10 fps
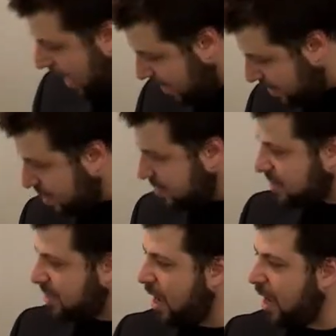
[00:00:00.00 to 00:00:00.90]
and this
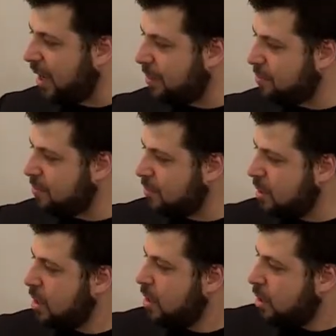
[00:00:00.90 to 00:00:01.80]
time
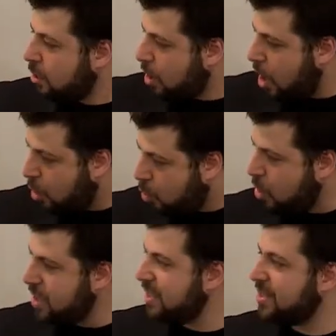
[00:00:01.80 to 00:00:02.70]

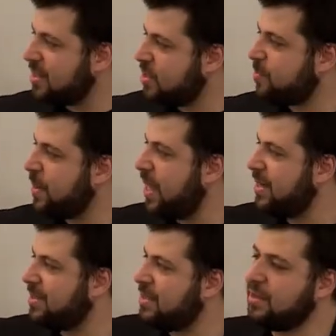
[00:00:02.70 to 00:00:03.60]
according to this plan
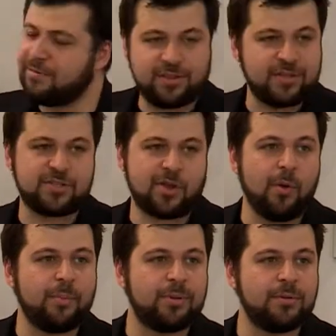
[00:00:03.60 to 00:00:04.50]
to deliver the
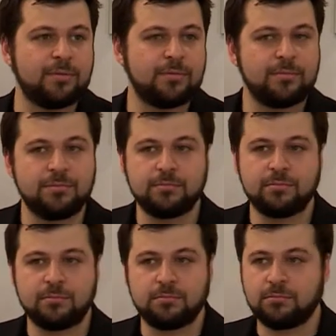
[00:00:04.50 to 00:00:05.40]
scope.
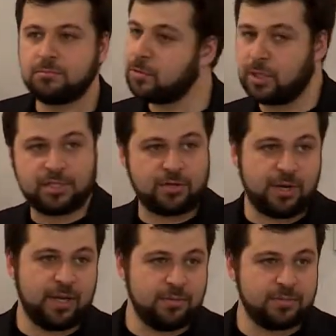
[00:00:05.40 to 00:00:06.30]
You guys
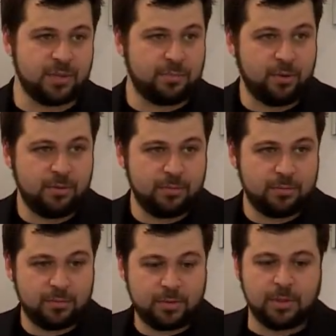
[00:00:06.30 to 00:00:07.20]
agree? Simple?
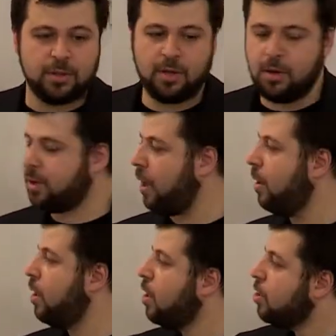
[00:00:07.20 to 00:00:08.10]
Mm-hmm. Okay.
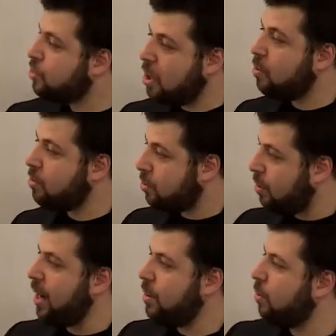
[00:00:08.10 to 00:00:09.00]
So,
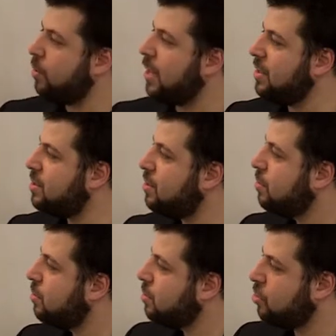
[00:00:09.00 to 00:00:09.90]
great. Let's
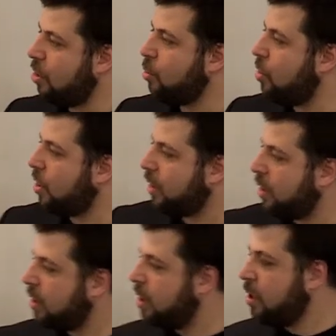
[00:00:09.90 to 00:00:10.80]
start working.
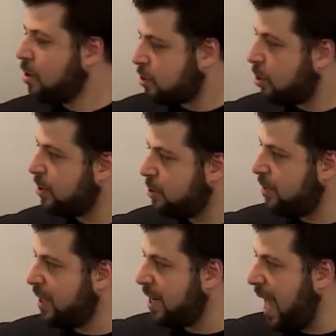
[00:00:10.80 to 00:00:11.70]
So we do
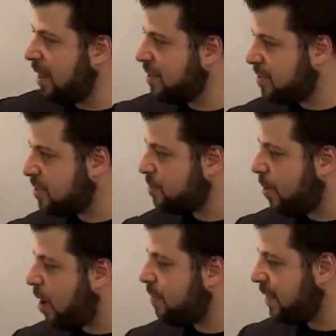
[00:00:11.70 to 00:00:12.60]
the analysis
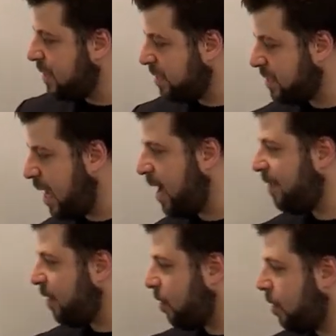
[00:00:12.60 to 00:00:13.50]
part, the
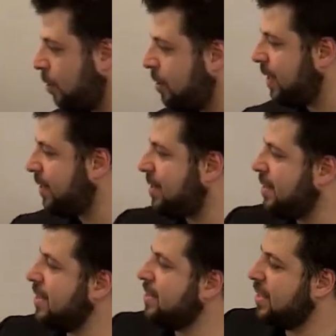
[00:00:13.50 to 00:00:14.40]
design, the coding, the
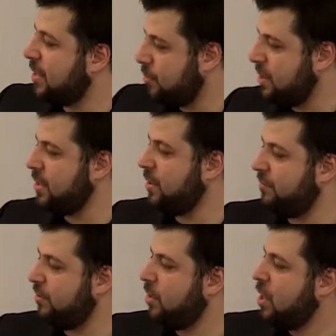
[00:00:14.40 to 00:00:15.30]
testing, and we deliver.